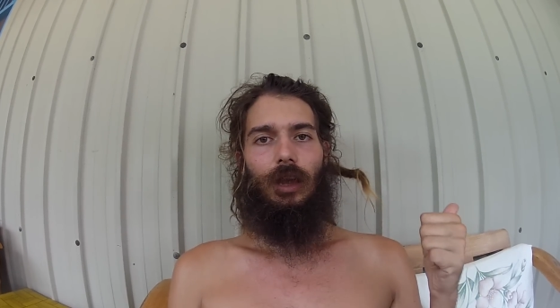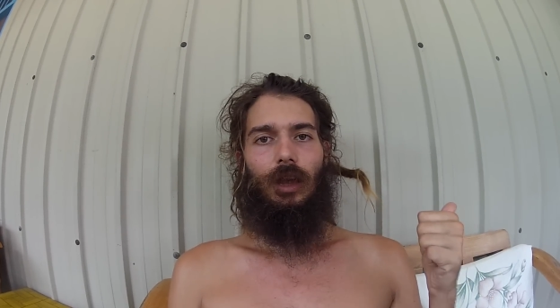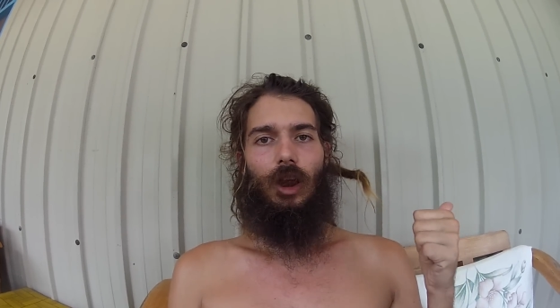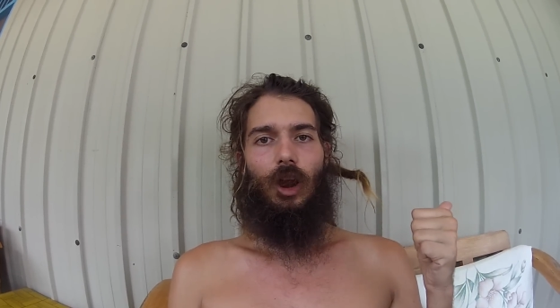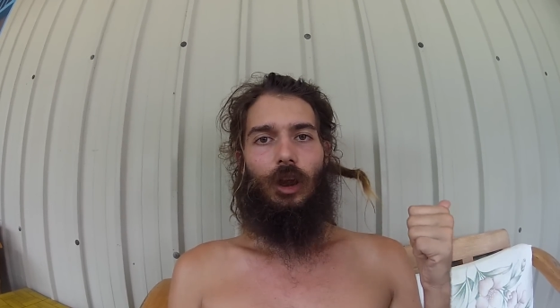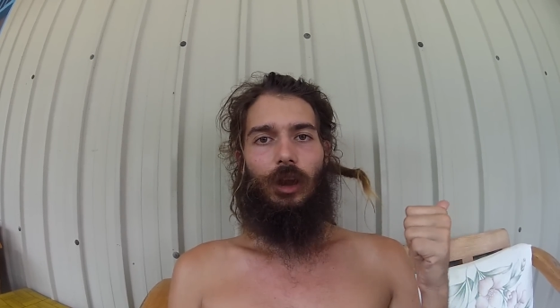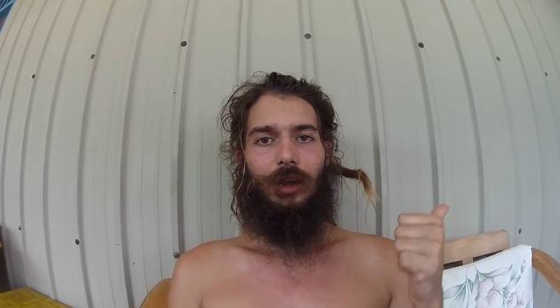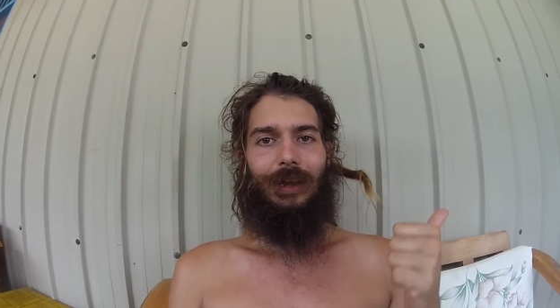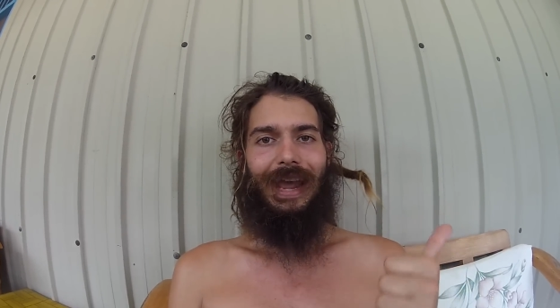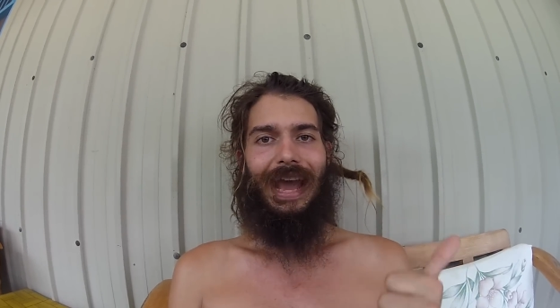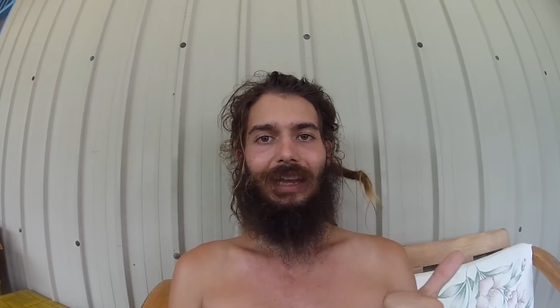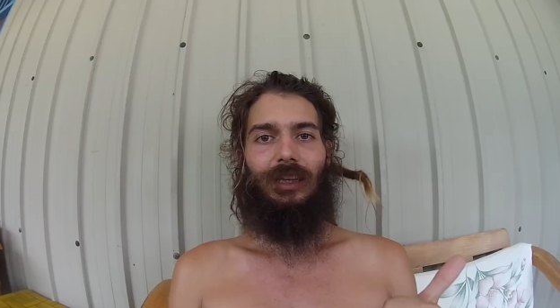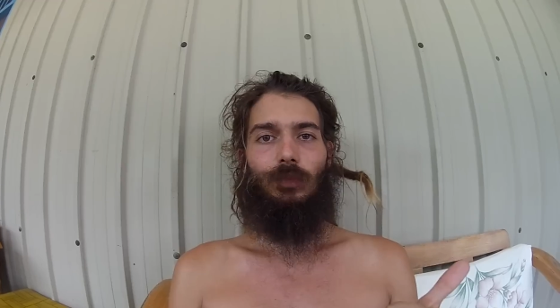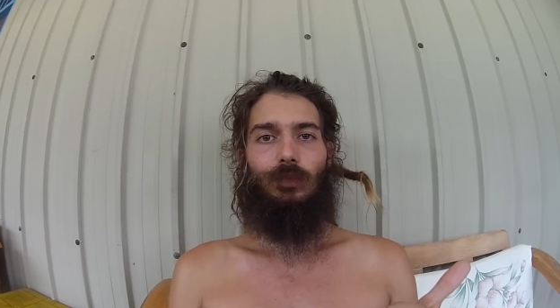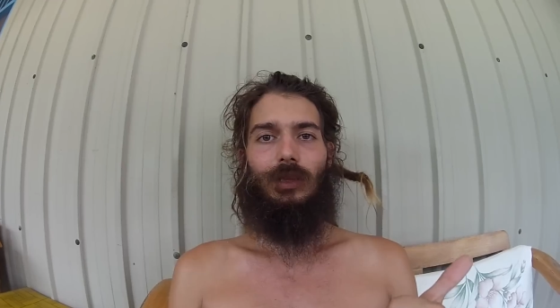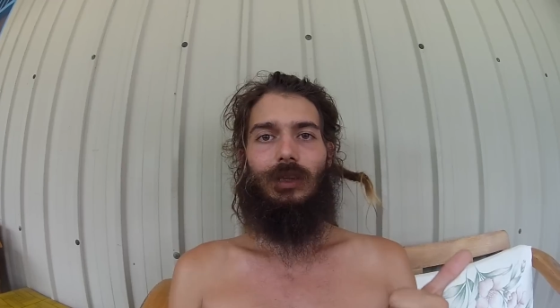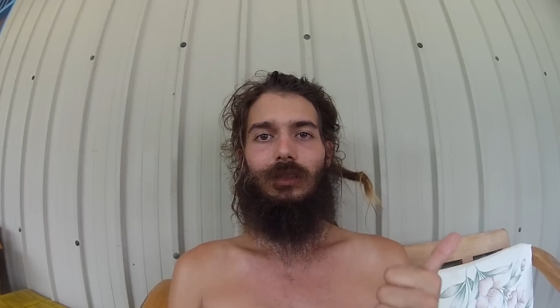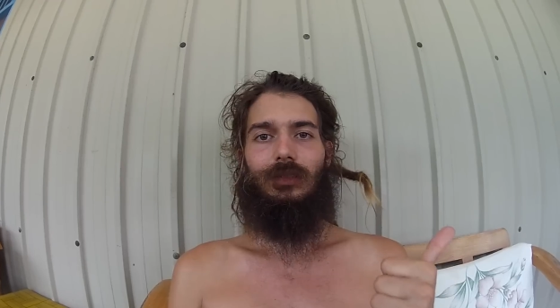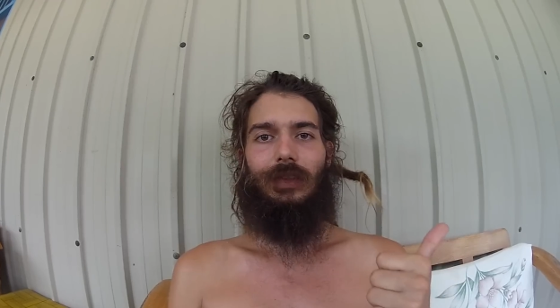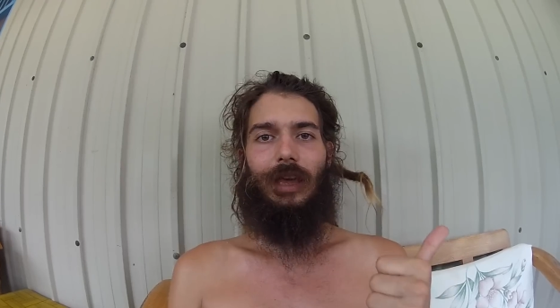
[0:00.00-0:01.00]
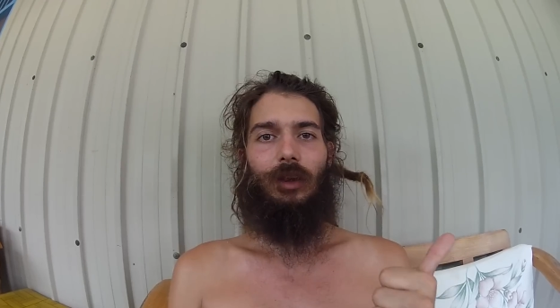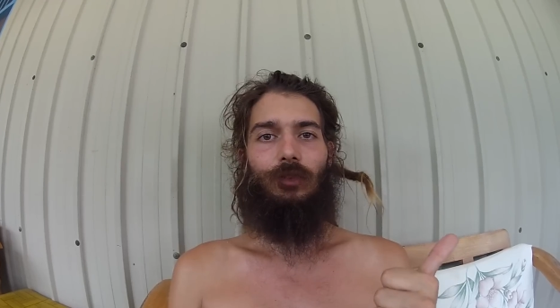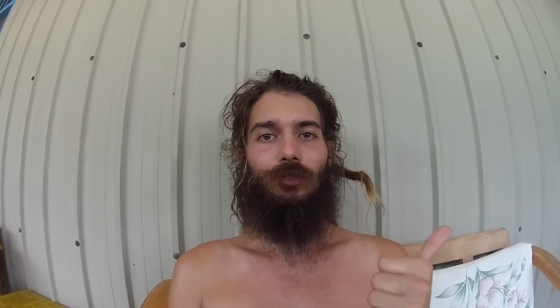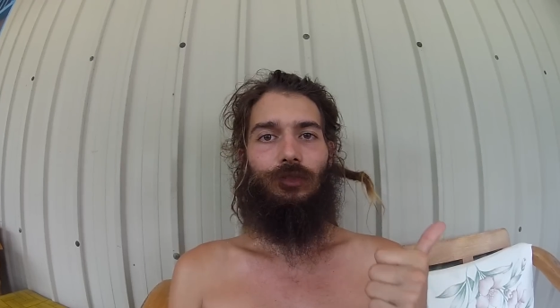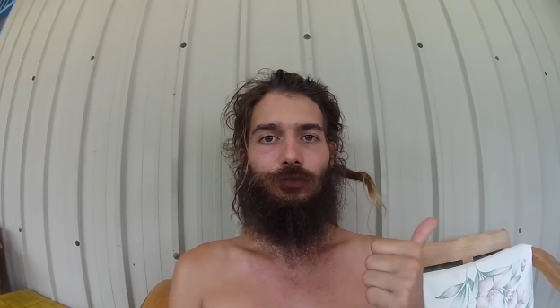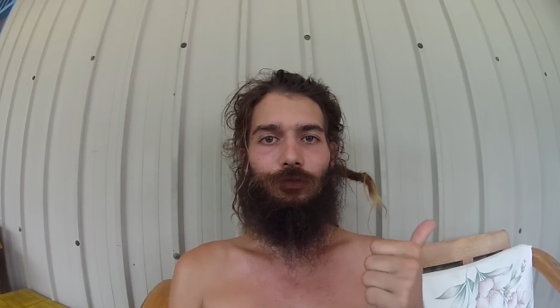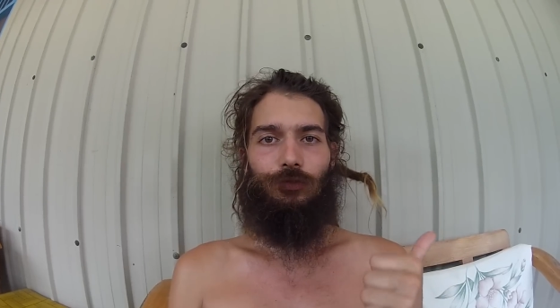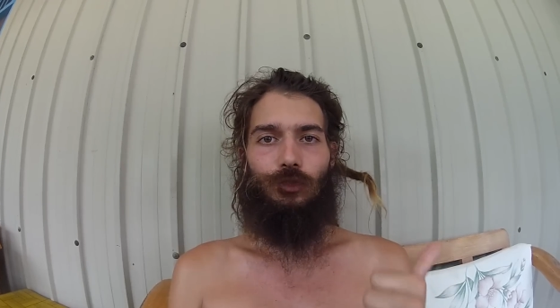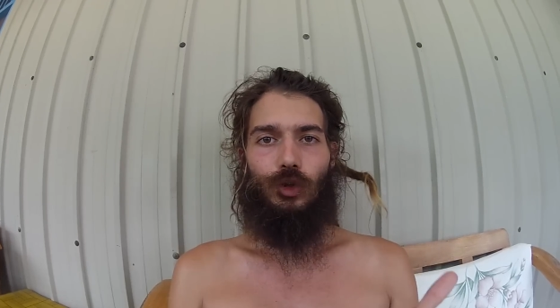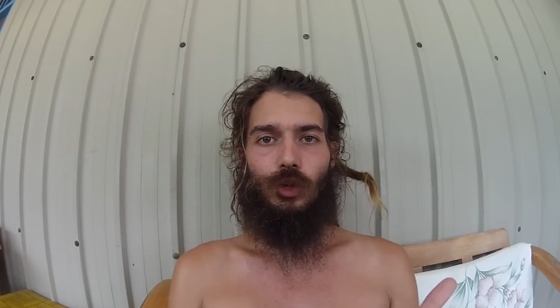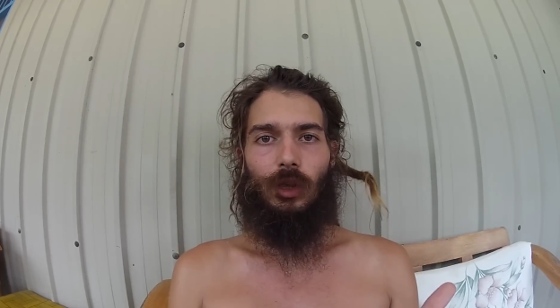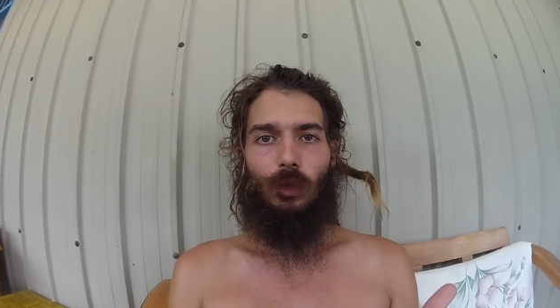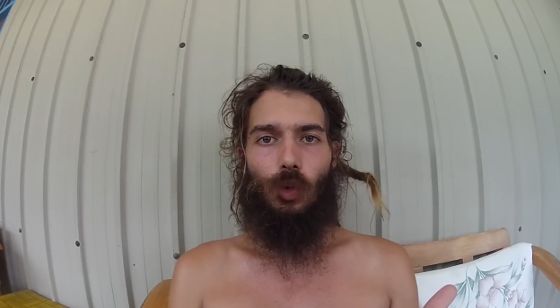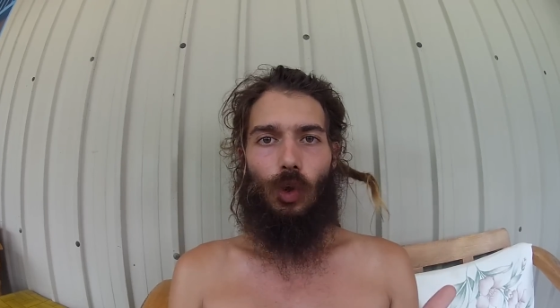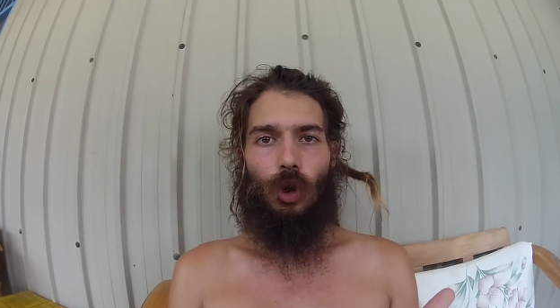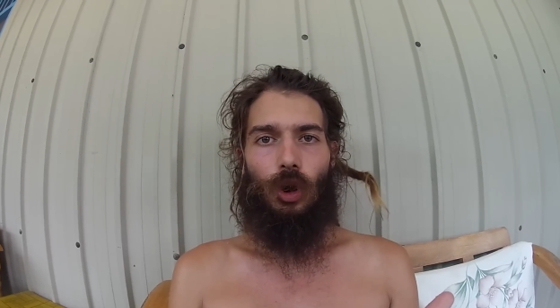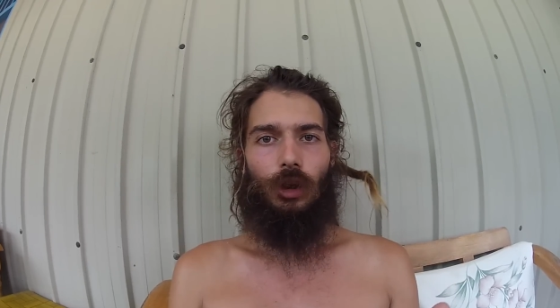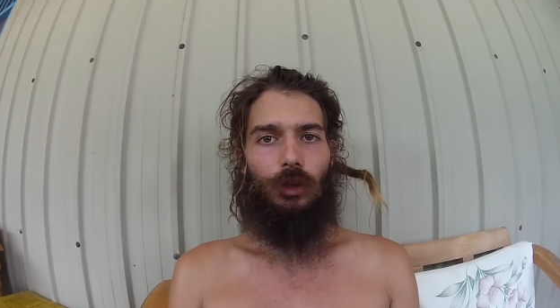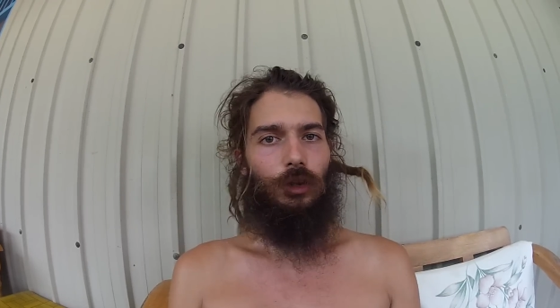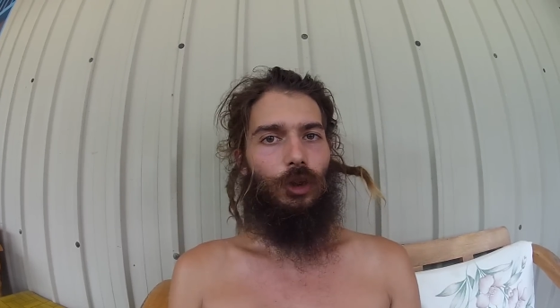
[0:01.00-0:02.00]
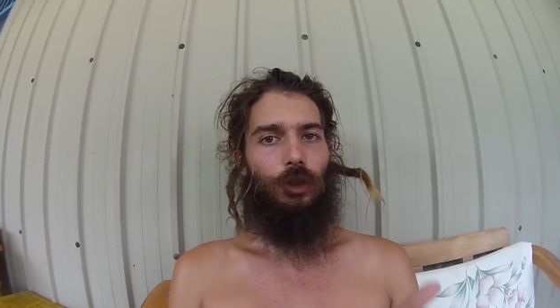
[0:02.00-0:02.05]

Our anatomy is that of a frugivore,